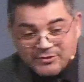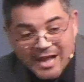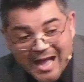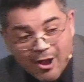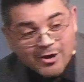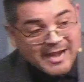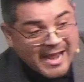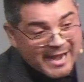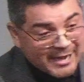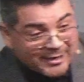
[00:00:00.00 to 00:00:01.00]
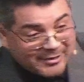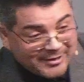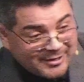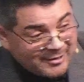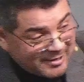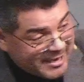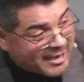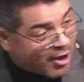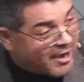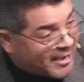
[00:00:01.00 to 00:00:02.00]
because it was our day,
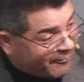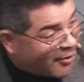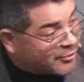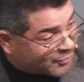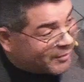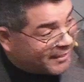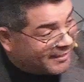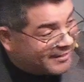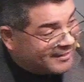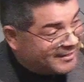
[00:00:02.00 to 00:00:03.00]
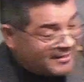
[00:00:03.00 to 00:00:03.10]
right? Our anniversary.